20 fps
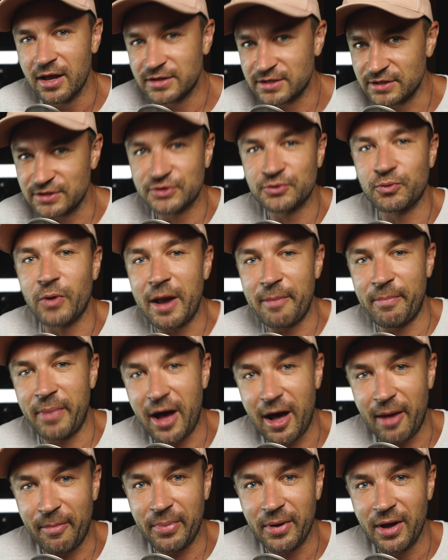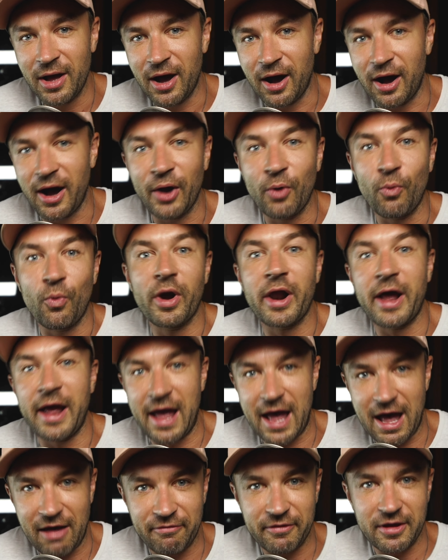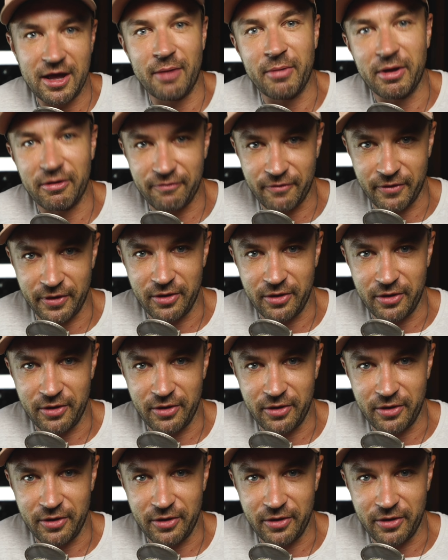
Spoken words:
to swipe up on what I have coming for